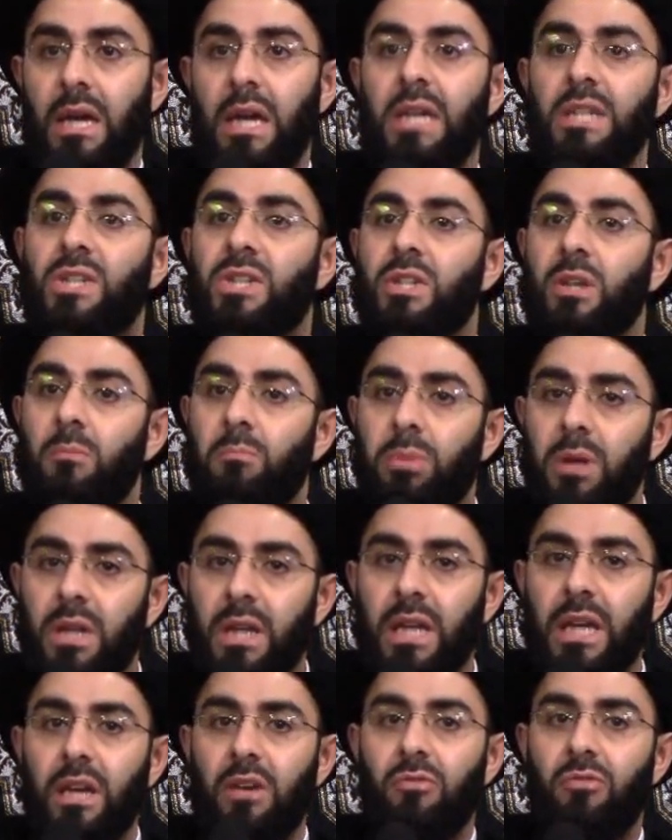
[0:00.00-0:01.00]
is to
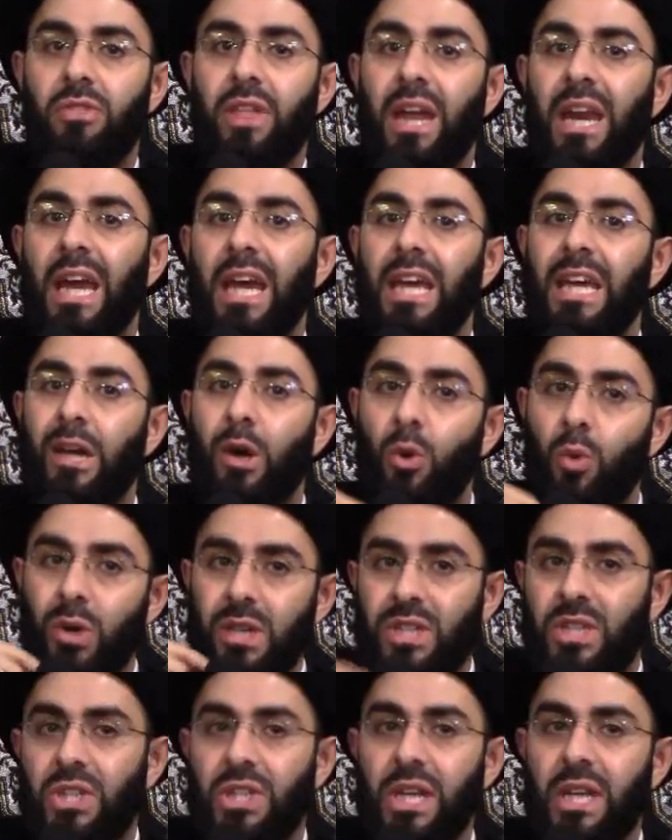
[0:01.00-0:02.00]
believe that a
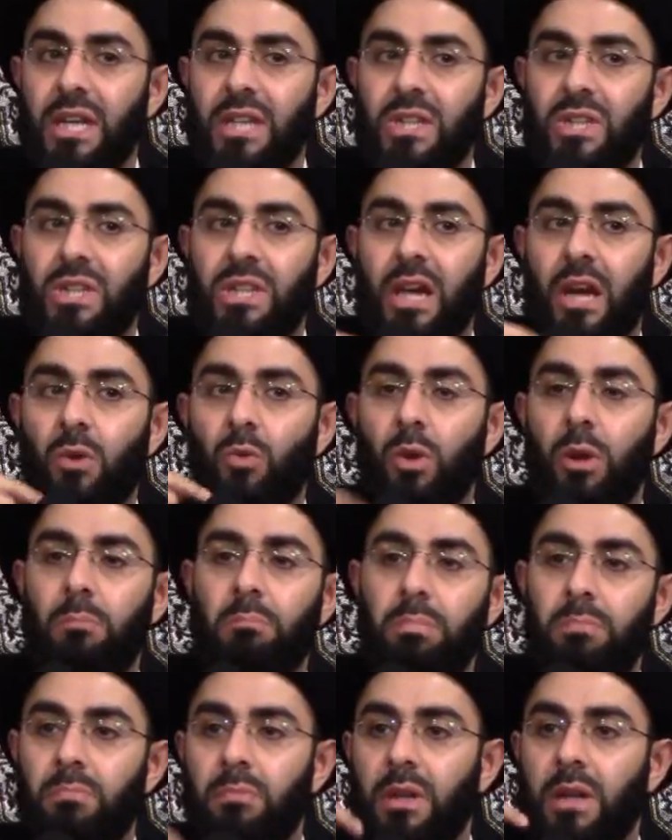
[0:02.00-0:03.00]
coincidence
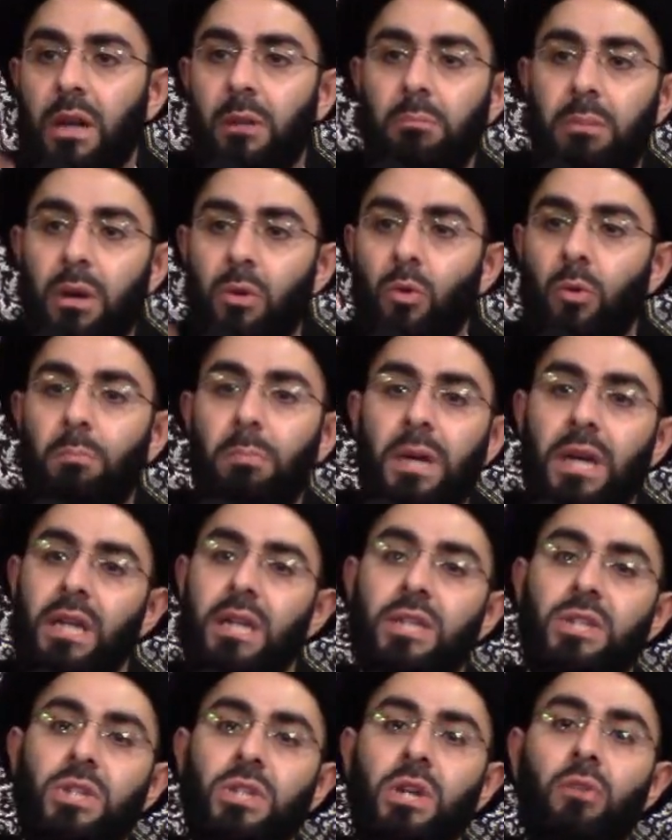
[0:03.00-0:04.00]
can be
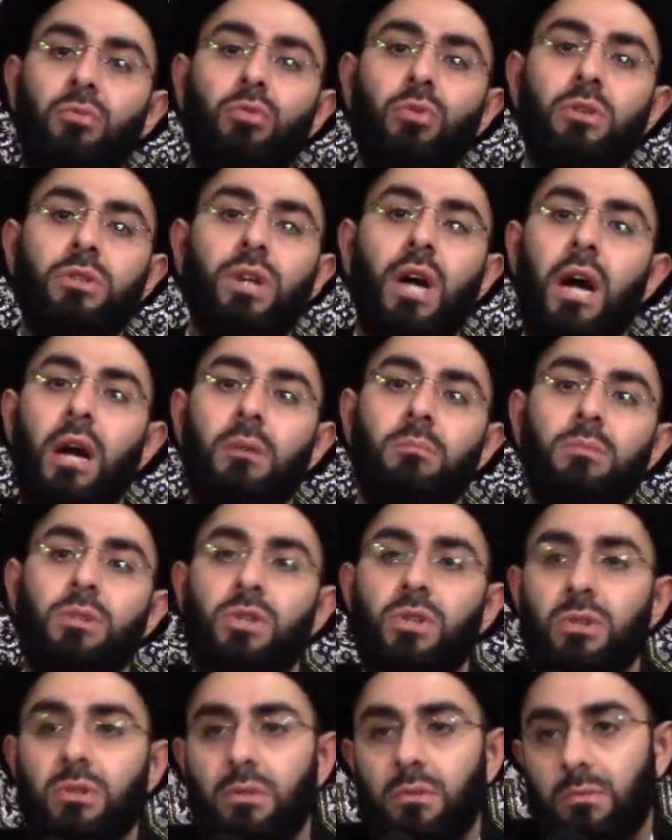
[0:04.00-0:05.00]
repeated several
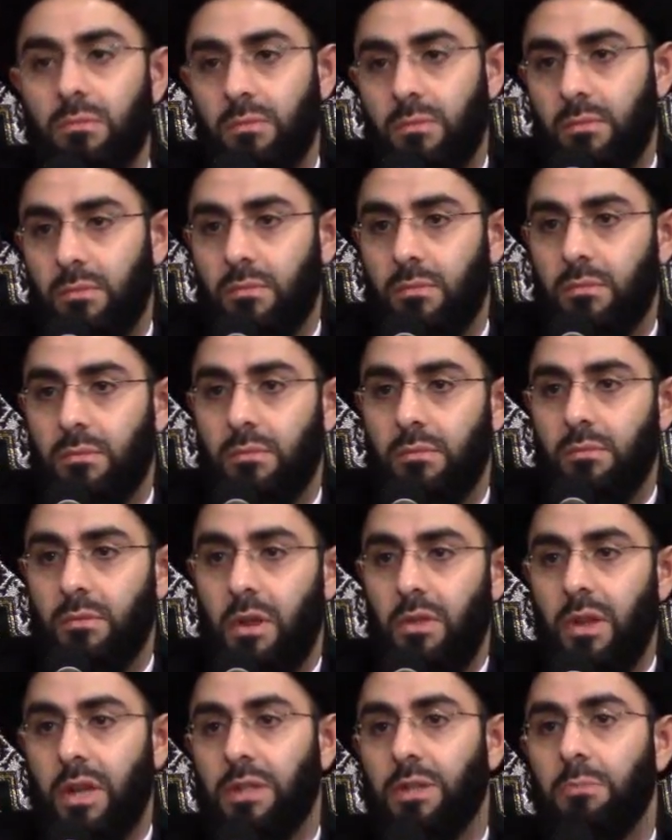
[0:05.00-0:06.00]
times.
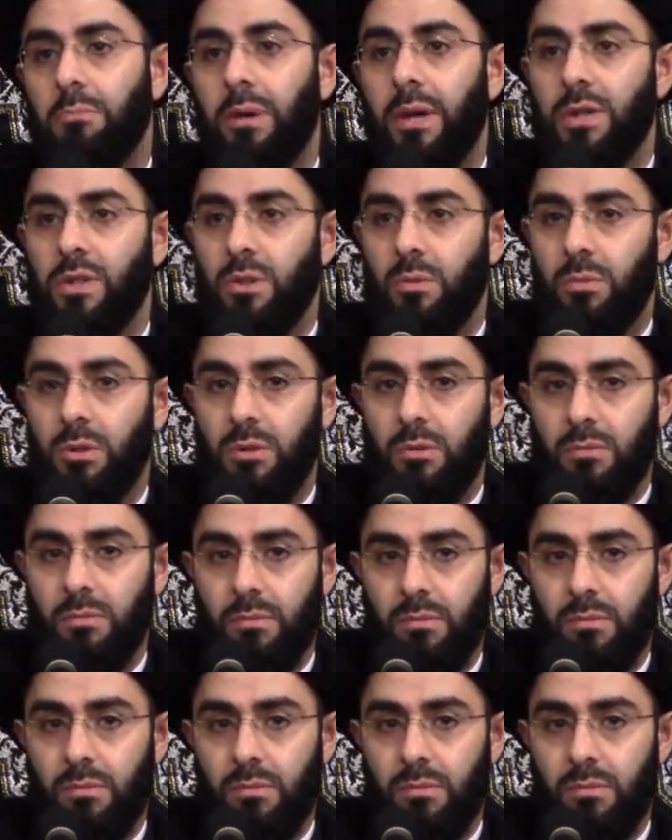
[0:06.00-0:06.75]
And that's impossible.